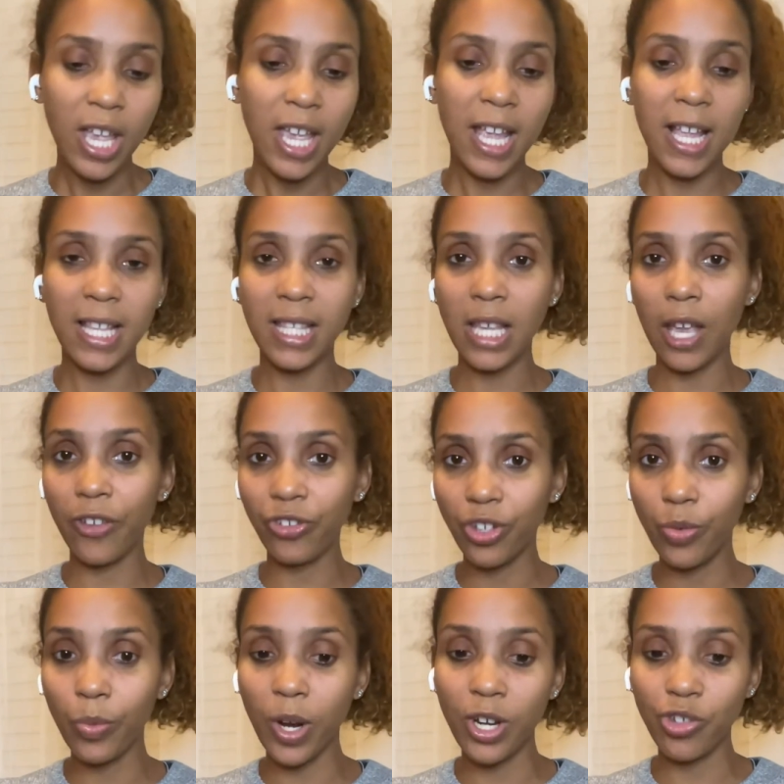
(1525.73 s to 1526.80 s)
It's actually
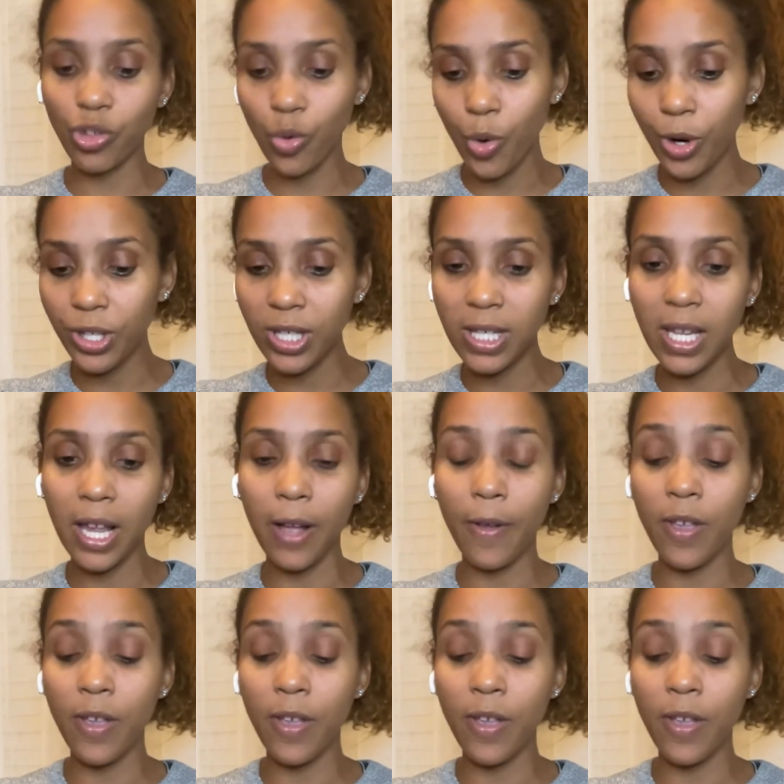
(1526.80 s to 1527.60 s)
ran its course now,